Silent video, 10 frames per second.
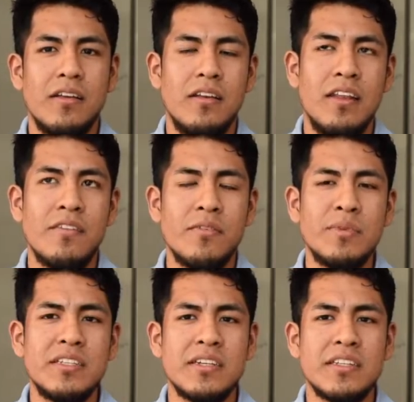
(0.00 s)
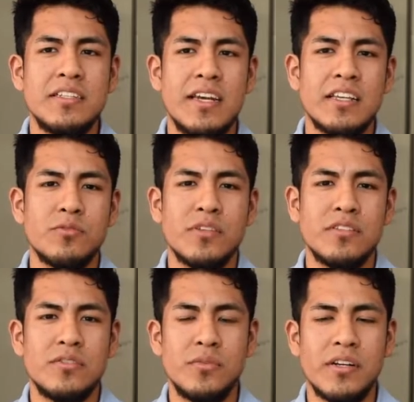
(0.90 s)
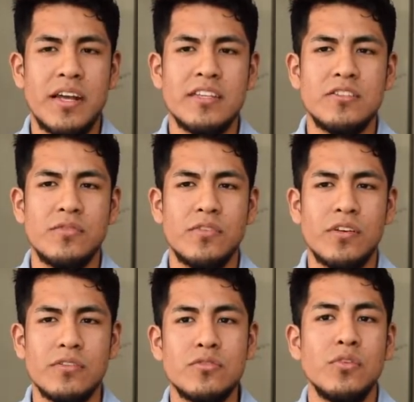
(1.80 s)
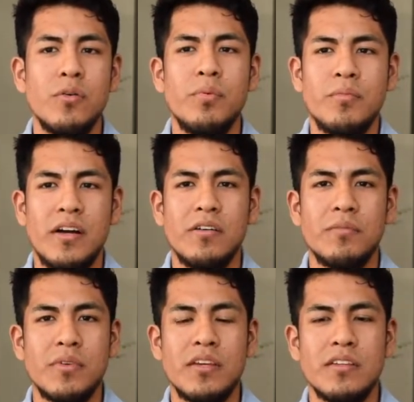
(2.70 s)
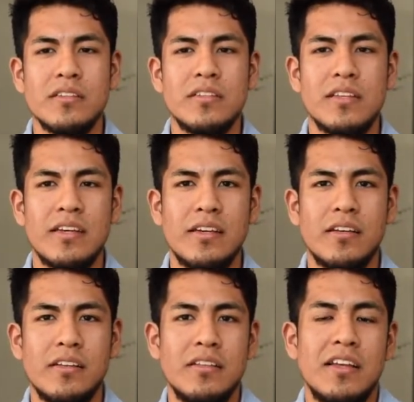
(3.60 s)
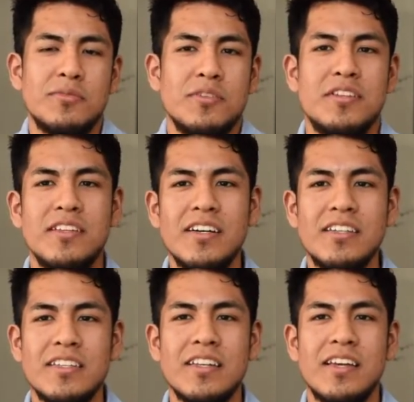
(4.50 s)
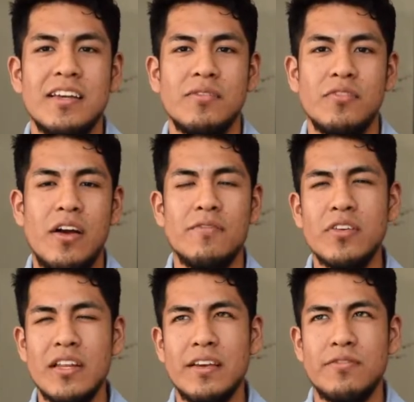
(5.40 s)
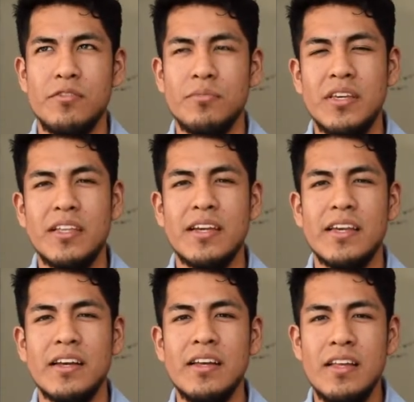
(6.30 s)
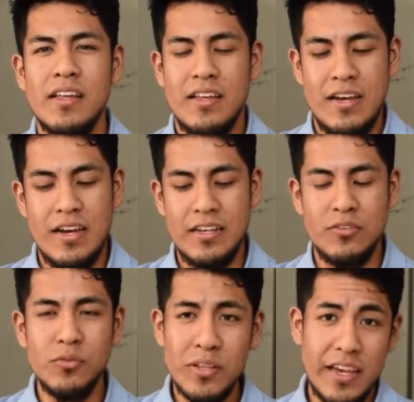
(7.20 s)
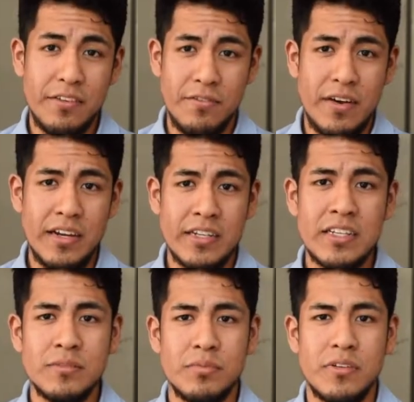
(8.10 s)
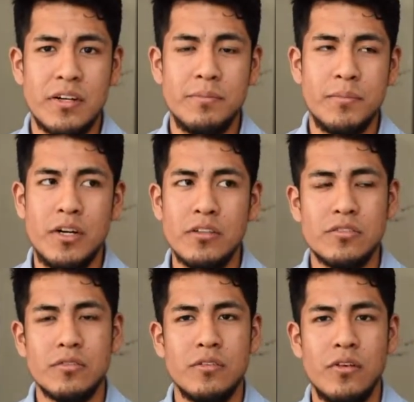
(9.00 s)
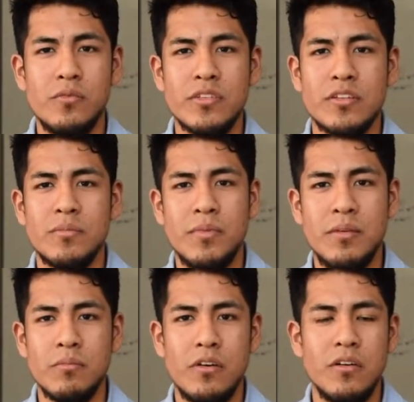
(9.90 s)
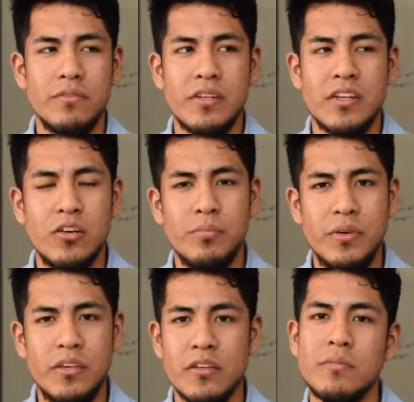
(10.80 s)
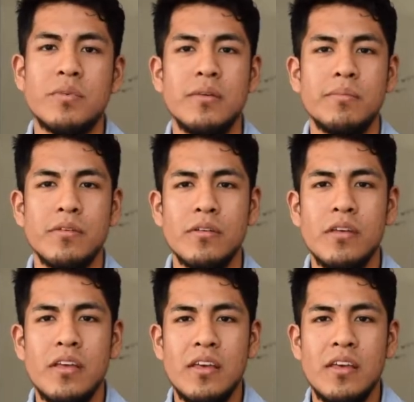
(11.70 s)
never missing a chance when a student asks you for help to help them out, because like, that's what she does. And like, I feel like for me, like, I do like finance, but I'm also always going to be involved in helping young people.